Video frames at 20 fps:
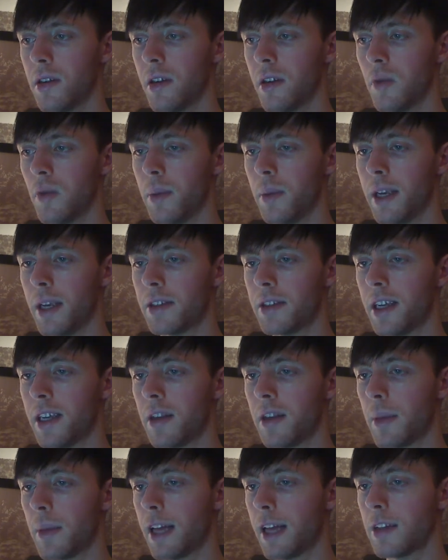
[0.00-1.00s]
and we
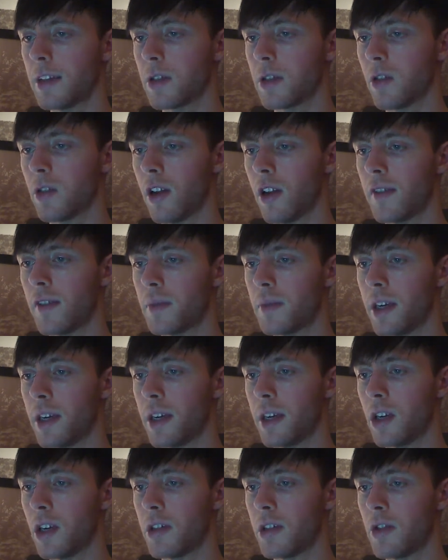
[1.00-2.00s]
maintain the balance in our lives by
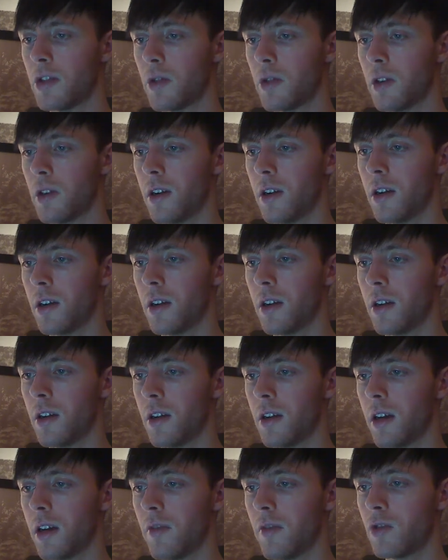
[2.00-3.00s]
adjusting to our
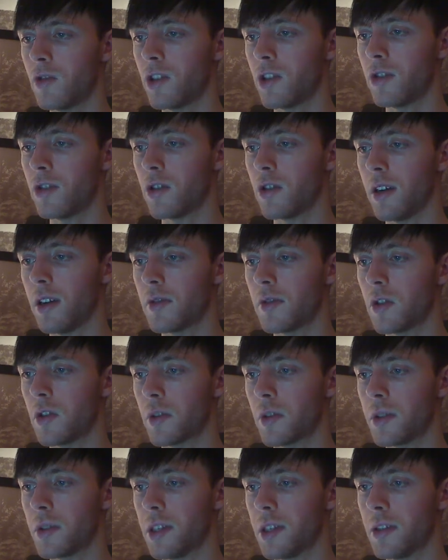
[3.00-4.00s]
ever-changing life
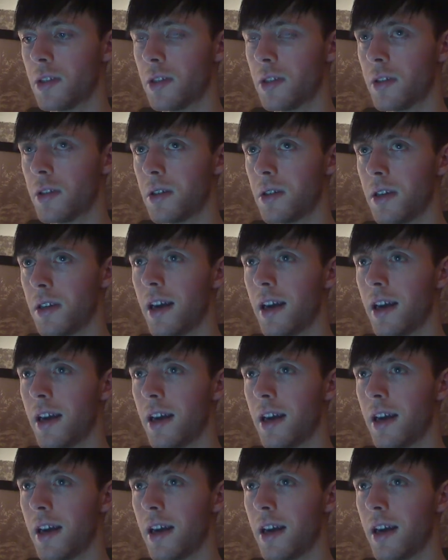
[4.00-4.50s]
circumstances.